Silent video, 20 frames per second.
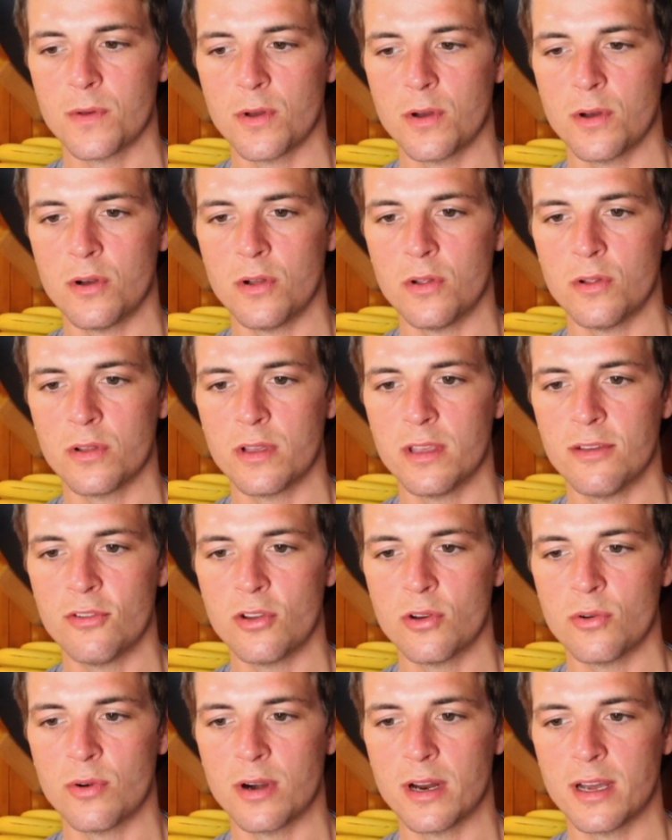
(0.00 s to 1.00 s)
All giving
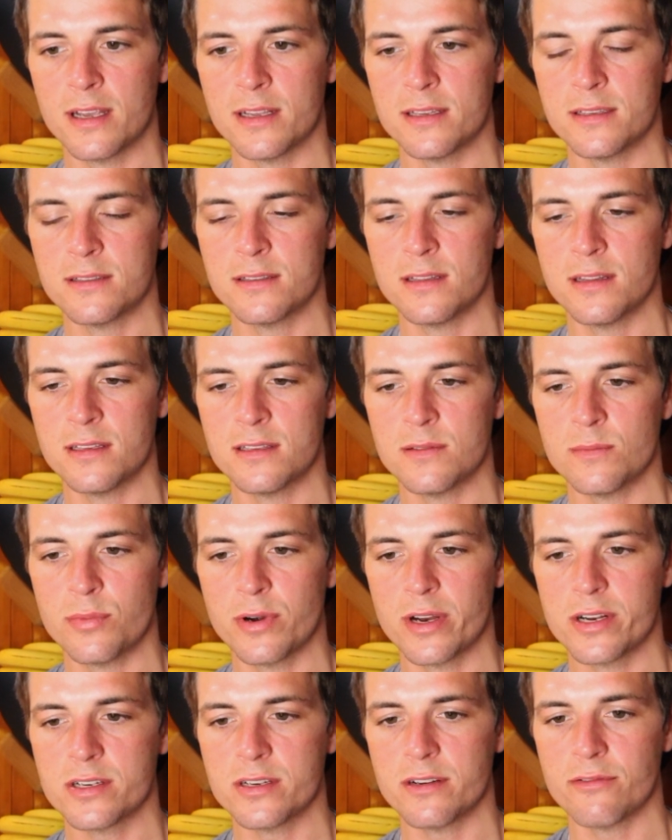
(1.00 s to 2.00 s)
a rise to this
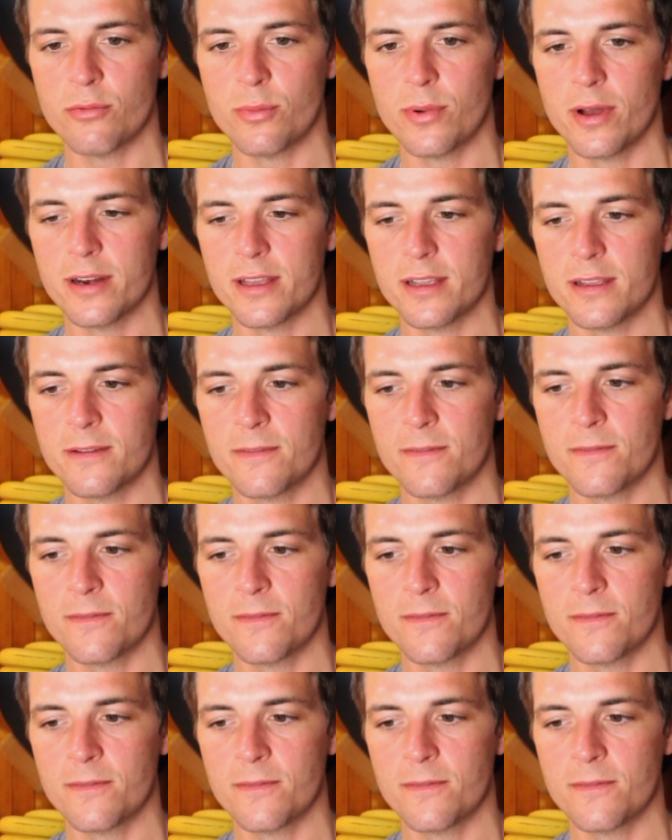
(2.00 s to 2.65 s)
impression of a body.